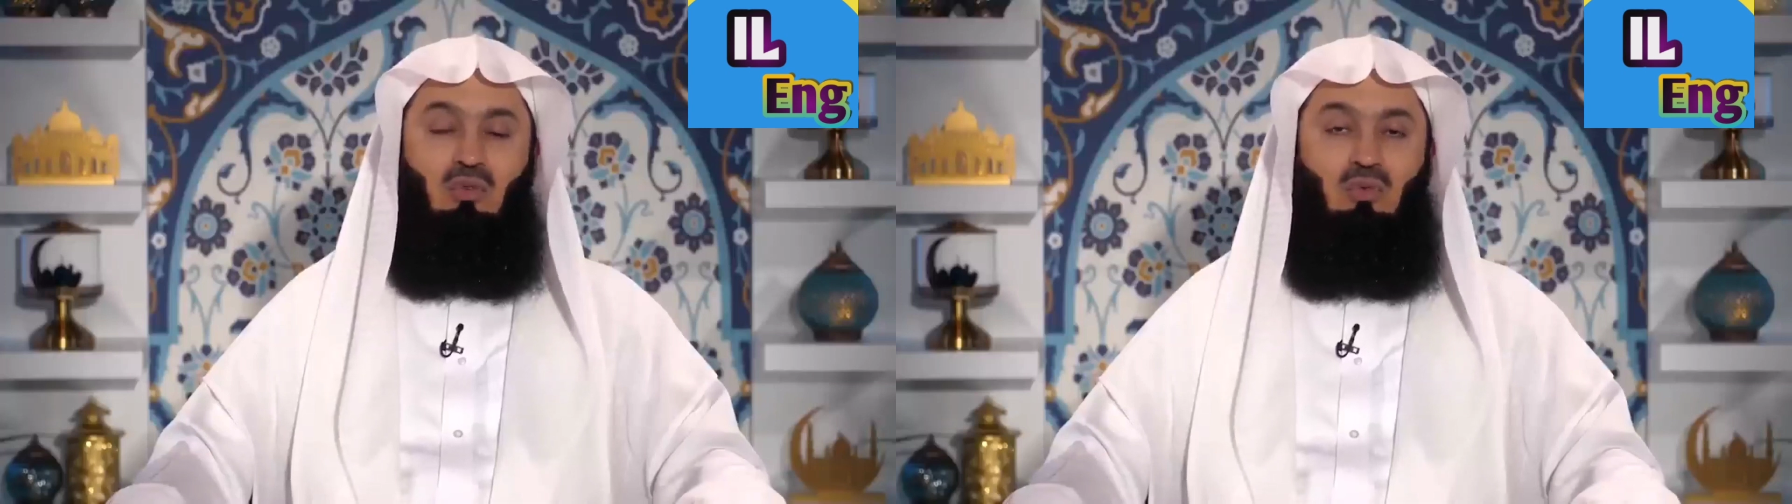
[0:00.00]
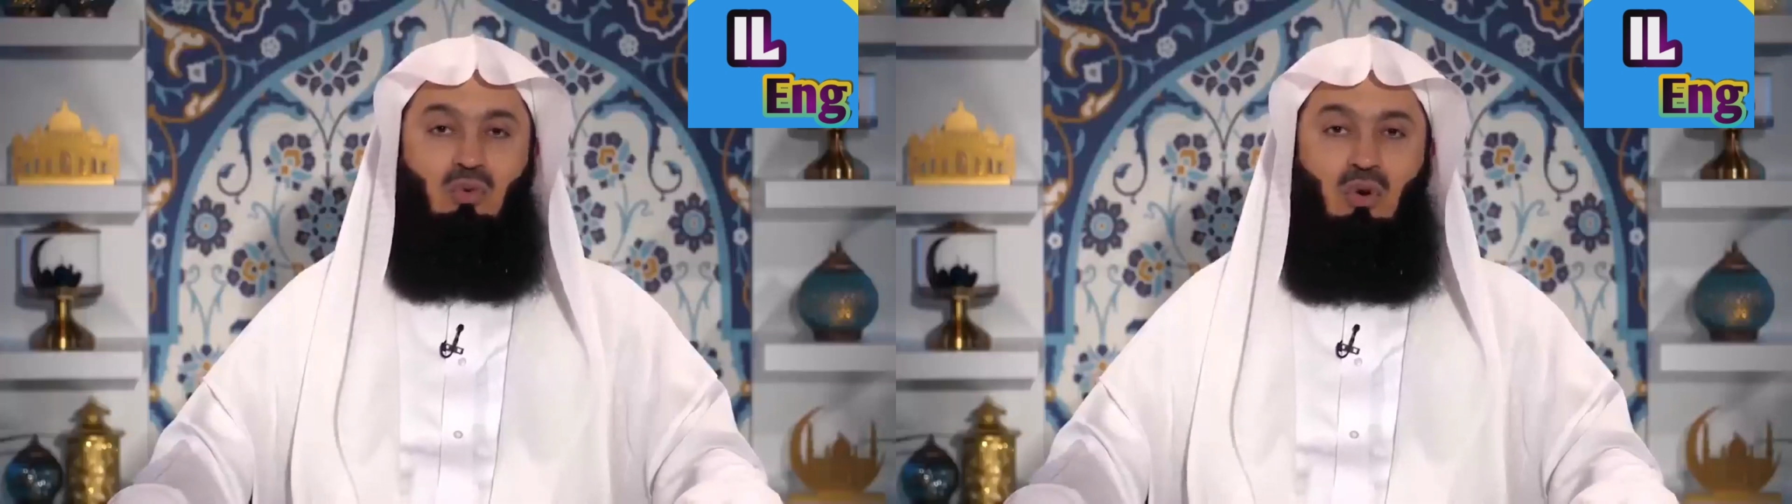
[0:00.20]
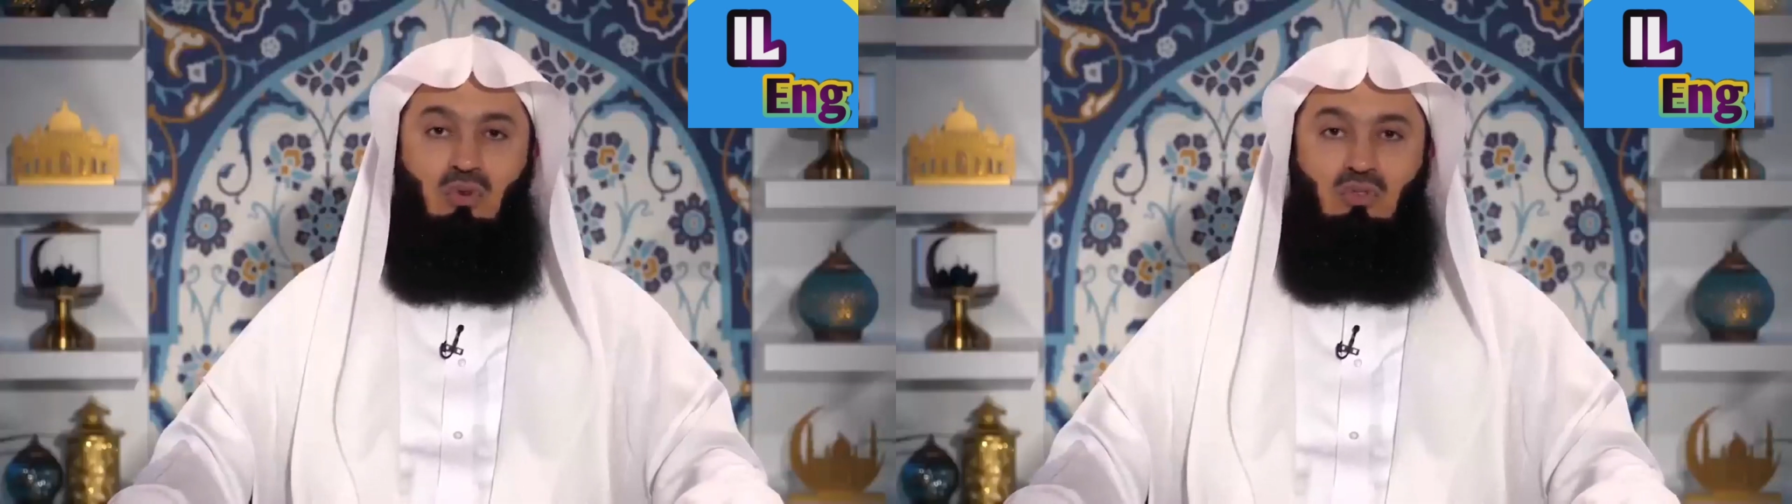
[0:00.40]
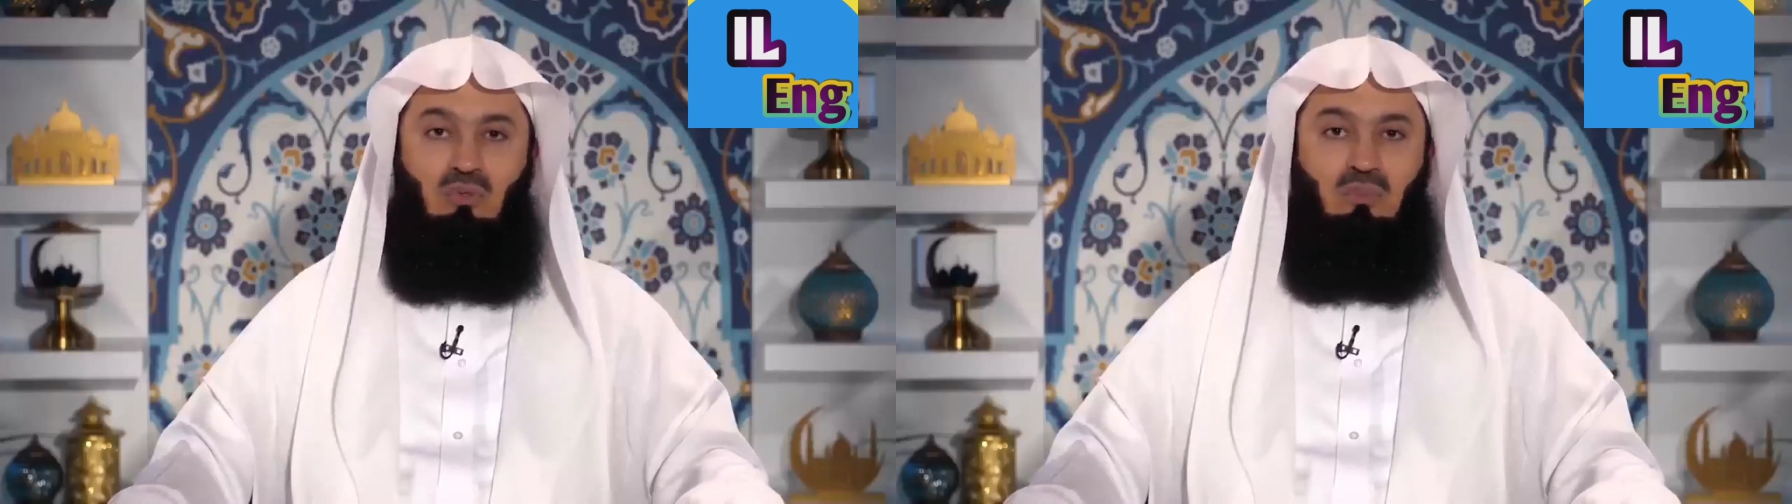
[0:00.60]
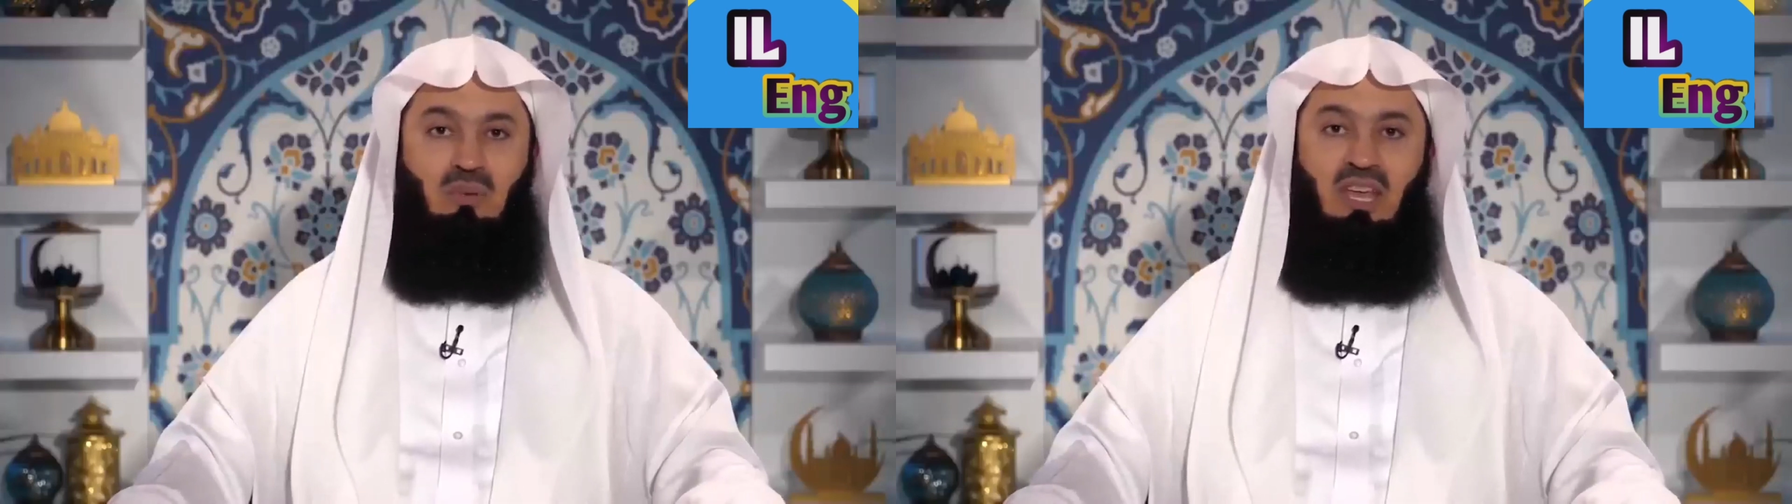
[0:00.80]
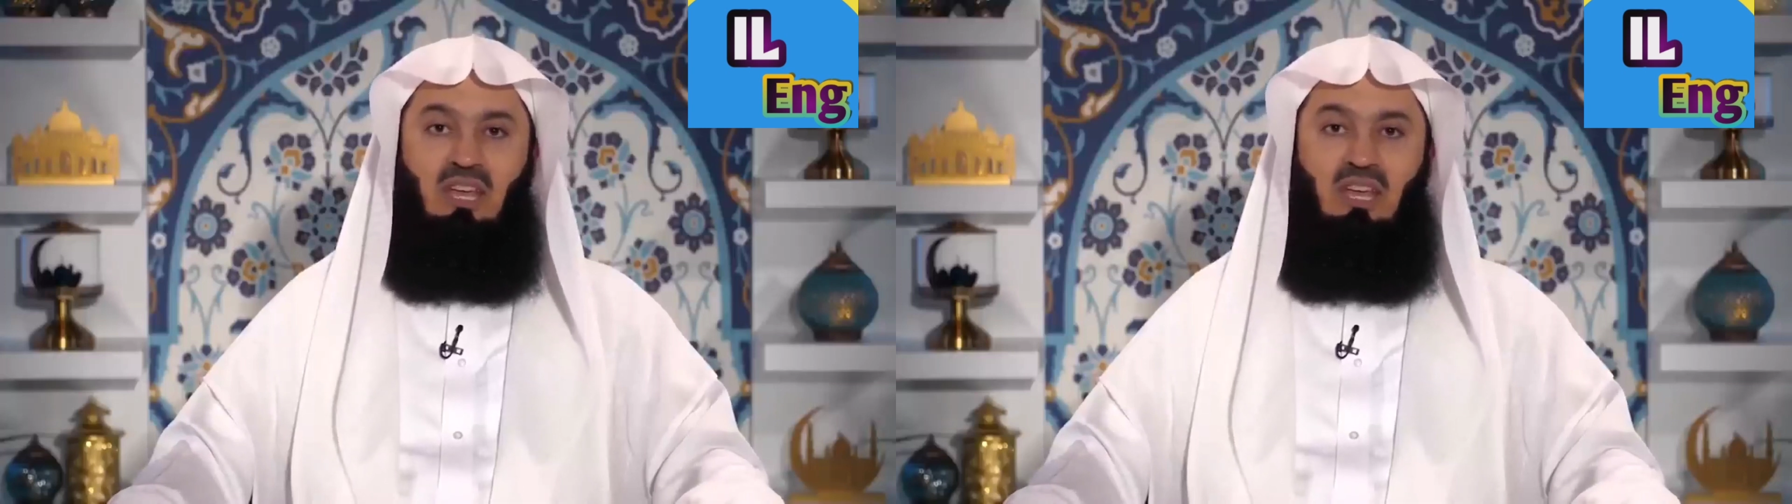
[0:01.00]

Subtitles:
won't be